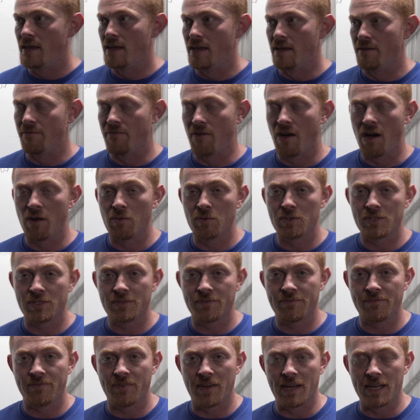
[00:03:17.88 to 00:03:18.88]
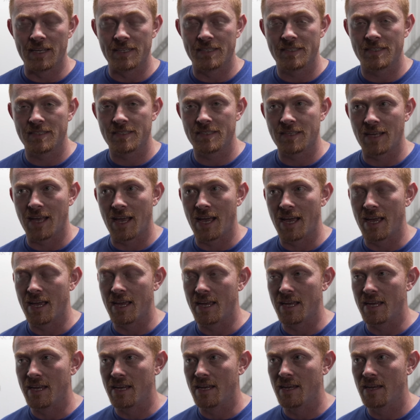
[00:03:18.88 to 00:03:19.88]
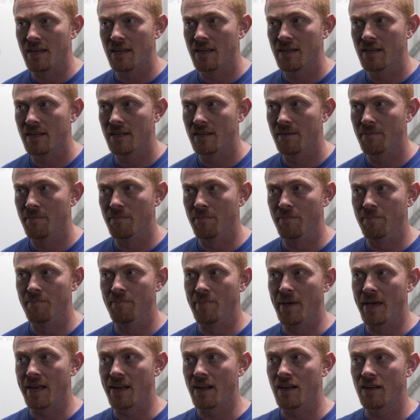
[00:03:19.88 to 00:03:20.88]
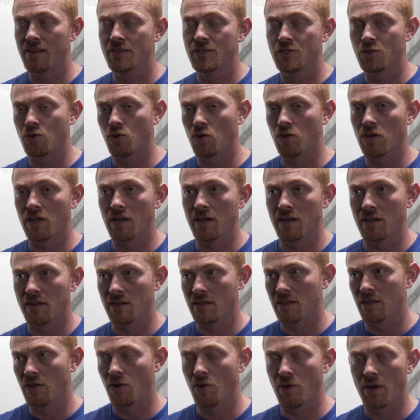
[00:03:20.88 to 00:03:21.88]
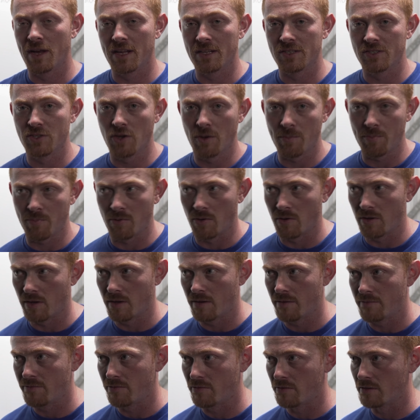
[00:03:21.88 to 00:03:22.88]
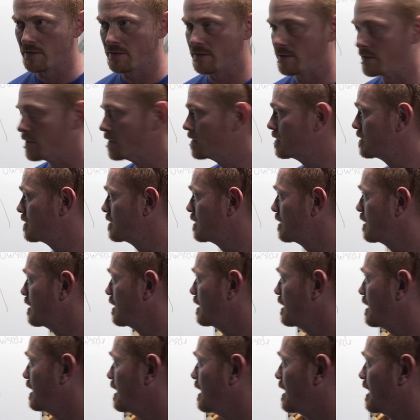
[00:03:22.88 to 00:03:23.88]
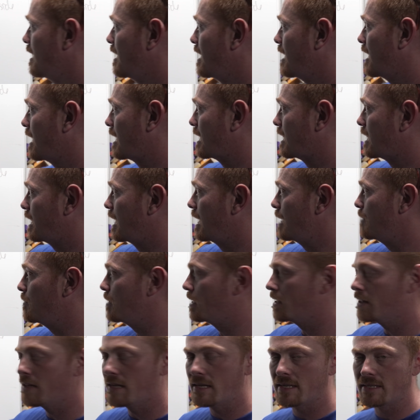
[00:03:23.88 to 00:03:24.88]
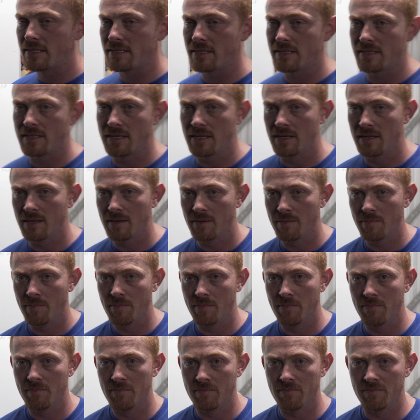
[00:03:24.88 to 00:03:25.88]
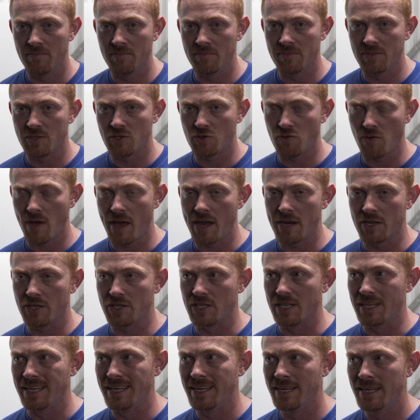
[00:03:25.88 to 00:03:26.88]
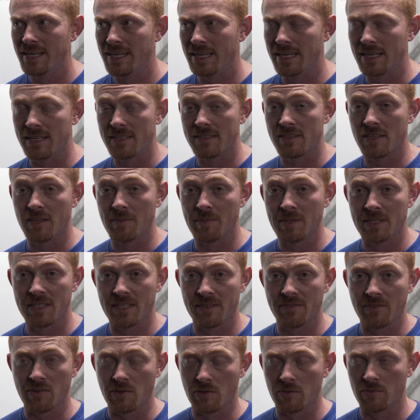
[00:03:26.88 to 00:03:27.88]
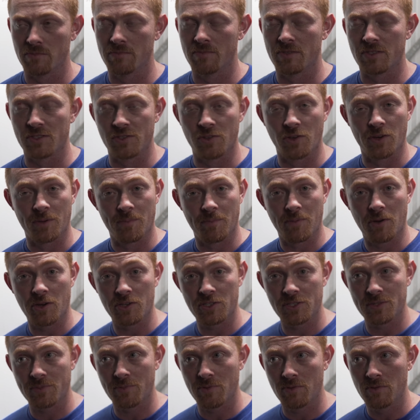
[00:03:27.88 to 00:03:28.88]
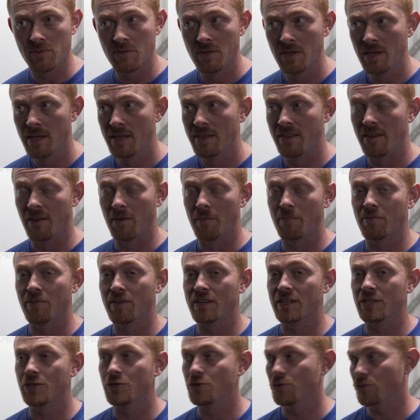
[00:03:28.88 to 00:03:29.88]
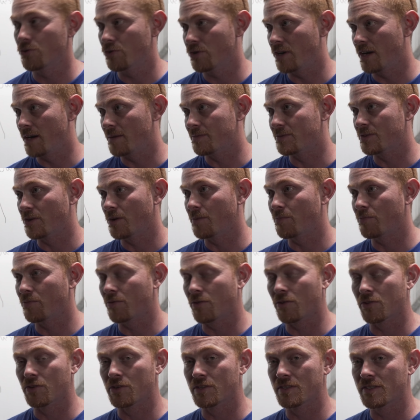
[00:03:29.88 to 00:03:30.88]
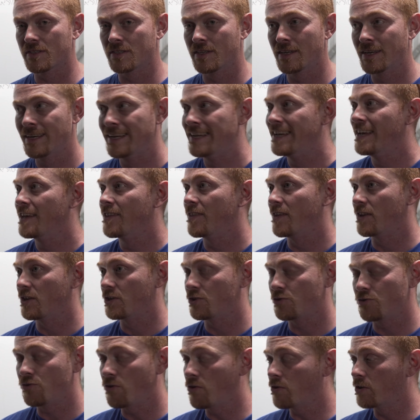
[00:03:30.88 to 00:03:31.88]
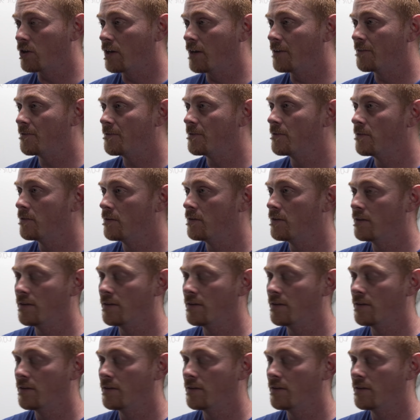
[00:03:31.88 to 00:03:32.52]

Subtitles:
if I was to face a better, taller, low-hand top roller, for instance, claiming this strategy is going to be difficult. It's not impossible. There are plenty short-arm top rollers that are strong enough